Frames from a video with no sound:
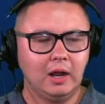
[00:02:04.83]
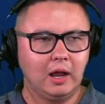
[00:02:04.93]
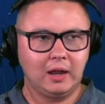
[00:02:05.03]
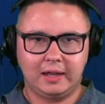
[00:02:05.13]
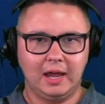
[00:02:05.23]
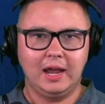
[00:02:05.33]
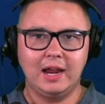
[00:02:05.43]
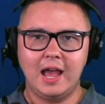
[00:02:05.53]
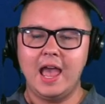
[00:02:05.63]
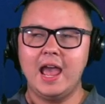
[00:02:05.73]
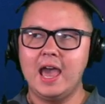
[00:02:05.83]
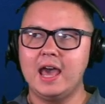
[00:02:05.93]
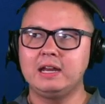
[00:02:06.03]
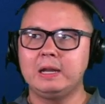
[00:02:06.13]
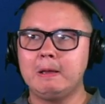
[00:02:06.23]
Okay,
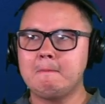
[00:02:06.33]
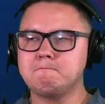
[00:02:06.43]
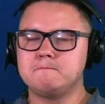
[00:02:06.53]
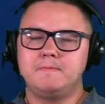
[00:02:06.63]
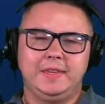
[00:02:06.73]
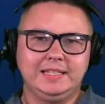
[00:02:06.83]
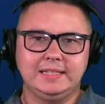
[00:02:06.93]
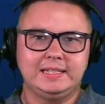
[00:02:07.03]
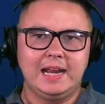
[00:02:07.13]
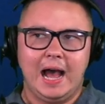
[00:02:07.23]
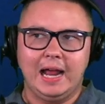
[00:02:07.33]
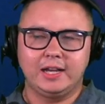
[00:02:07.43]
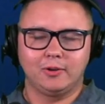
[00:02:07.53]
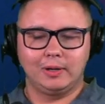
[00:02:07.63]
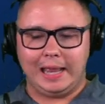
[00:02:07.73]
and this is not
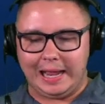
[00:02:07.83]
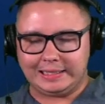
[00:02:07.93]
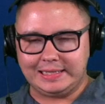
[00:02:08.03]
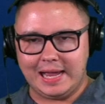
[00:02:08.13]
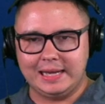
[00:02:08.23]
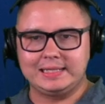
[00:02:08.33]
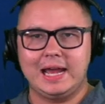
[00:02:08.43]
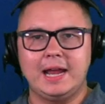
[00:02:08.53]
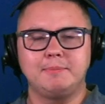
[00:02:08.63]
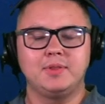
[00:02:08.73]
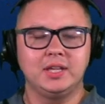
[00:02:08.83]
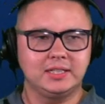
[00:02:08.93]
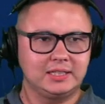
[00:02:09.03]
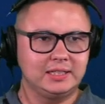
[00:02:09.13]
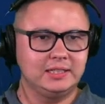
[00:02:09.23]
your lockdown type.
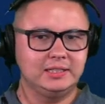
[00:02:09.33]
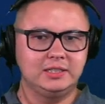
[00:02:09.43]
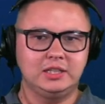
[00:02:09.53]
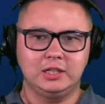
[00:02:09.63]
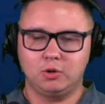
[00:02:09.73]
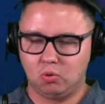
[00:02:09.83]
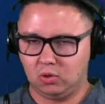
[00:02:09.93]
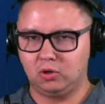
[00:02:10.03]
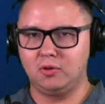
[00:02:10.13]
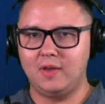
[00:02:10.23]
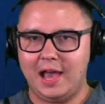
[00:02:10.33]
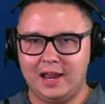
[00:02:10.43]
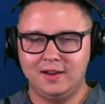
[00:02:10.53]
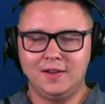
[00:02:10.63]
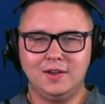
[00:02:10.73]
This is the corner
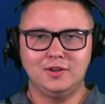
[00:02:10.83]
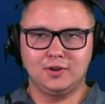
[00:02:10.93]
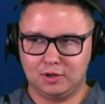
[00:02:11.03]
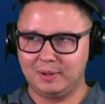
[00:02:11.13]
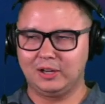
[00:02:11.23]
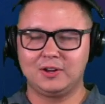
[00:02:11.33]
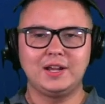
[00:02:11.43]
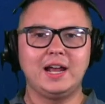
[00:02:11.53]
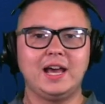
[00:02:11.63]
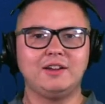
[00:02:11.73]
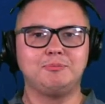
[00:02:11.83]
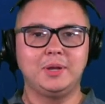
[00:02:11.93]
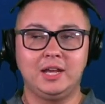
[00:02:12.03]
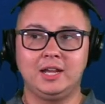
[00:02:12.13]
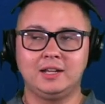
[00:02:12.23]
that you're going to be looking at of
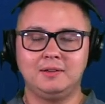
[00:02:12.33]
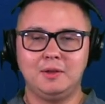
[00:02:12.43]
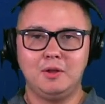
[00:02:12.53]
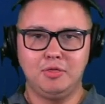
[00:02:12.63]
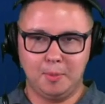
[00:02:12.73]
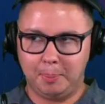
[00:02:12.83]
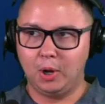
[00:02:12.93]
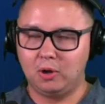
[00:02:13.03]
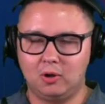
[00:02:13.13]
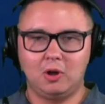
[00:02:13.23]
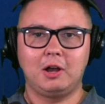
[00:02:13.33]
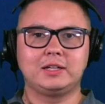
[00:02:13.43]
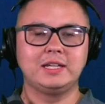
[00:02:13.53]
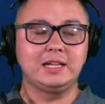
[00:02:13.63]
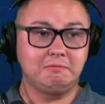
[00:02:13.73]
being the ball hawk
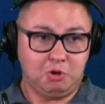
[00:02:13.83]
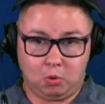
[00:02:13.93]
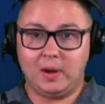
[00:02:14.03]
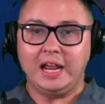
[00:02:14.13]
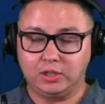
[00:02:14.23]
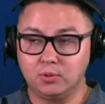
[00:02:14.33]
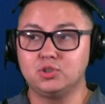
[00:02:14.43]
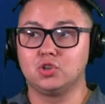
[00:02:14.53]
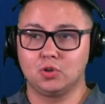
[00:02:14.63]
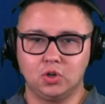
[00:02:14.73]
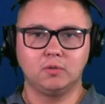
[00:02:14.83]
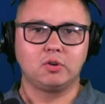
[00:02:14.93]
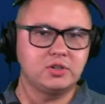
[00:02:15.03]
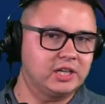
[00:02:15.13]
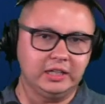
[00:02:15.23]
to create those
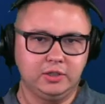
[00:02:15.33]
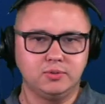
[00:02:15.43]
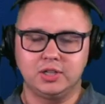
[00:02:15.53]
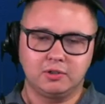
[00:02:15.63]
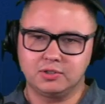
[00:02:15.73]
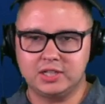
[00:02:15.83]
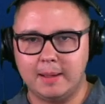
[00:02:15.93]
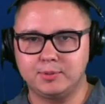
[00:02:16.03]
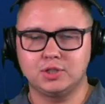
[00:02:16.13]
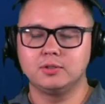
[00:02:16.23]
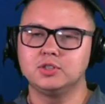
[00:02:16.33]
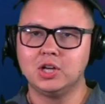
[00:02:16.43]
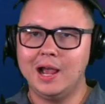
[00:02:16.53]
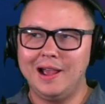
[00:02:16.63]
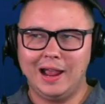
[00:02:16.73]
turnovers, get those interceptions.
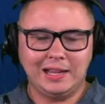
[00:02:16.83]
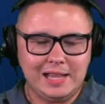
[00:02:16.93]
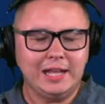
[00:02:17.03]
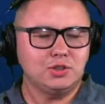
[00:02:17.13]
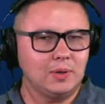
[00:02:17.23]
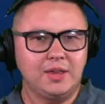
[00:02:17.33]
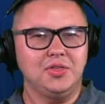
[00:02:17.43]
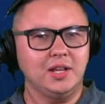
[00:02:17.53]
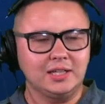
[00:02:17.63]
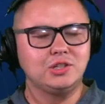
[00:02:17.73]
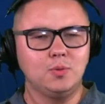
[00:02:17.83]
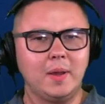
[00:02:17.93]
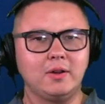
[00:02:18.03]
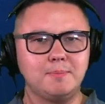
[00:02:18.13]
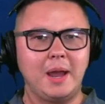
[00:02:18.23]
And that's what I think this New
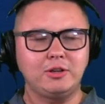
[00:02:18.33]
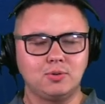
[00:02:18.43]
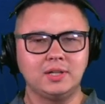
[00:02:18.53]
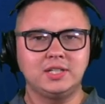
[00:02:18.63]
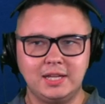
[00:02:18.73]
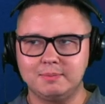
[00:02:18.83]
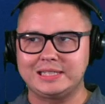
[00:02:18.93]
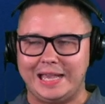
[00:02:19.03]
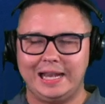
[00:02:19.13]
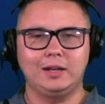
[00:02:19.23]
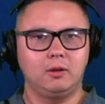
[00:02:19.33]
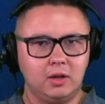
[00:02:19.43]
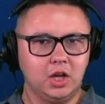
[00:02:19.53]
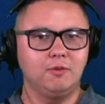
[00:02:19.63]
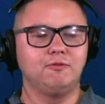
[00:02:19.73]
England Patriots team is kind of
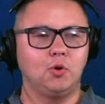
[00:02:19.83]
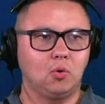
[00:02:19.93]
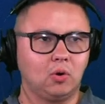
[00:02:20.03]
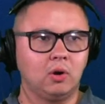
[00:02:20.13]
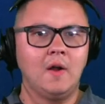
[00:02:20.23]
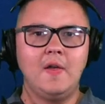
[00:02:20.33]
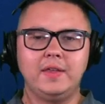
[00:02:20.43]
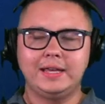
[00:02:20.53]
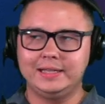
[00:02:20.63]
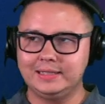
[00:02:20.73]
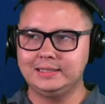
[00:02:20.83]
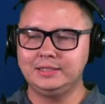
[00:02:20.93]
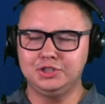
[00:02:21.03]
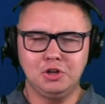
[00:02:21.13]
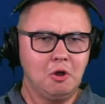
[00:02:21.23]
looking for,
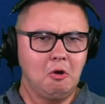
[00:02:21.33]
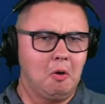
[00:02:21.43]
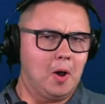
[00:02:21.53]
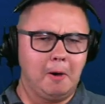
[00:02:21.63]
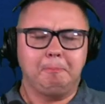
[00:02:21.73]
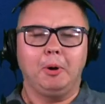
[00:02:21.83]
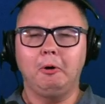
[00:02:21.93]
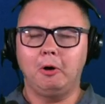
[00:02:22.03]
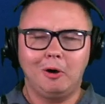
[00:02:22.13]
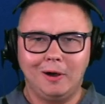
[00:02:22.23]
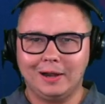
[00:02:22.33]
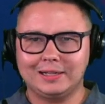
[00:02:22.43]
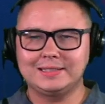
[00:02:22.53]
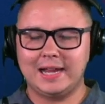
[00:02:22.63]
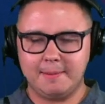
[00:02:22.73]
is a ball hawk
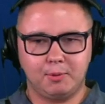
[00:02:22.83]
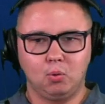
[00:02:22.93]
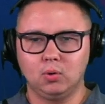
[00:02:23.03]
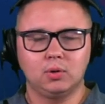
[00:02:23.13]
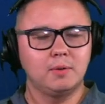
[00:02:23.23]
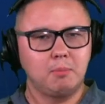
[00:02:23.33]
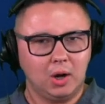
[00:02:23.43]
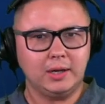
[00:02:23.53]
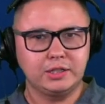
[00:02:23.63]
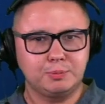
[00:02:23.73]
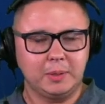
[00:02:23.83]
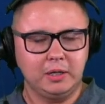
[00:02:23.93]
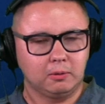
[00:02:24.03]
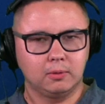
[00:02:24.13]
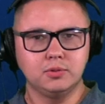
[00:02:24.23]
type corner. And Marcus
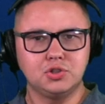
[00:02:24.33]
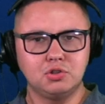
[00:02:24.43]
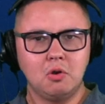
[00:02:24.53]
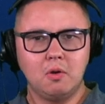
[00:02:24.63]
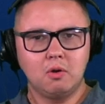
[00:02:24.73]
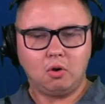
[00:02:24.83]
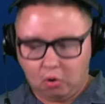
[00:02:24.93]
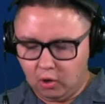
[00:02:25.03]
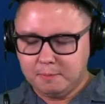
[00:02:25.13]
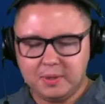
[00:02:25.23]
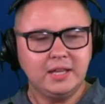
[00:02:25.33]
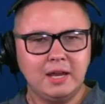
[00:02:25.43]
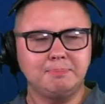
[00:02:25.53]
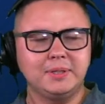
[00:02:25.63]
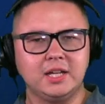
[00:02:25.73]
Peters could be
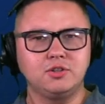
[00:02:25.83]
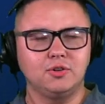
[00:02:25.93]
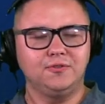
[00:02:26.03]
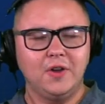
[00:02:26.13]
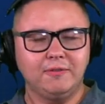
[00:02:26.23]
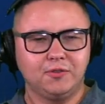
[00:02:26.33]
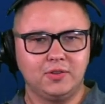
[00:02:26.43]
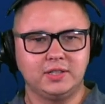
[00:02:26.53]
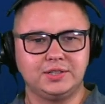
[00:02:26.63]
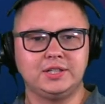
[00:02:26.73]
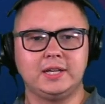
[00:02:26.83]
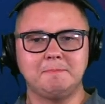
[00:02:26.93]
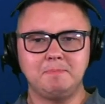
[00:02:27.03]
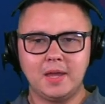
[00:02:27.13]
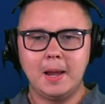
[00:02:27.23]
that potential fit for this team.
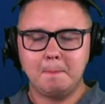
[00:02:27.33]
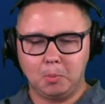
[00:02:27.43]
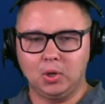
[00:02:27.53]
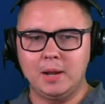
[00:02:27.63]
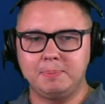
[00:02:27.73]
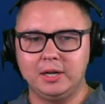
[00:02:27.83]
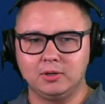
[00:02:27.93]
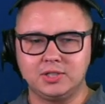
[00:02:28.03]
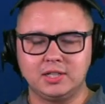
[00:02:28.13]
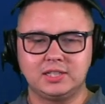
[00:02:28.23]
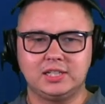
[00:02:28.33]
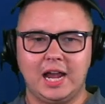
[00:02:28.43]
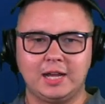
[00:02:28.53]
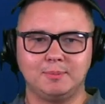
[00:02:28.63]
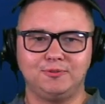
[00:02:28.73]
More on Peters in a
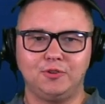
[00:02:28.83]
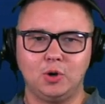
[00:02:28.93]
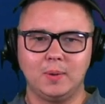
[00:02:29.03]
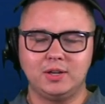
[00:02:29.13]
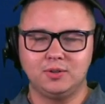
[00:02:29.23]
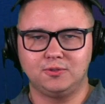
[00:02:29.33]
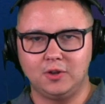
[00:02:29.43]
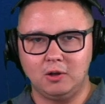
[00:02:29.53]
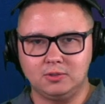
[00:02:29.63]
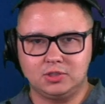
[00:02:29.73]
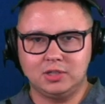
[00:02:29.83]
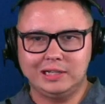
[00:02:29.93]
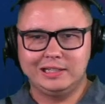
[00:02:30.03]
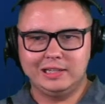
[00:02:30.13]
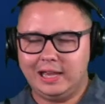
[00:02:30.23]
second. Before we do, folks,
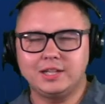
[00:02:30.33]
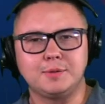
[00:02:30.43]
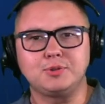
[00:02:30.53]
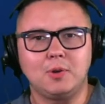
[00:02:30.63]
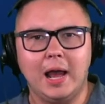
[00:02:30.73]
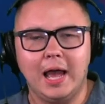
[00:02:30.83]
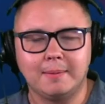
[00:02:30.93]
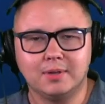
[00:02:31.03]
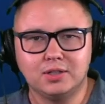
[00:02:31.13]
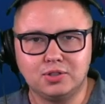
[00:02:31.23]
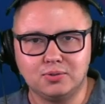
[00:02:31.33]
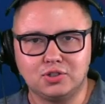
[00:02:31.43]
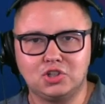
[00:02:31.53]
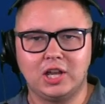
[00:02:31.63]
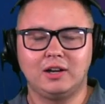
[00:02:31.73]
you got to subscribe to the
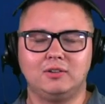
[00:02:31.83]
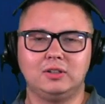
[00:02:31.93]
channel.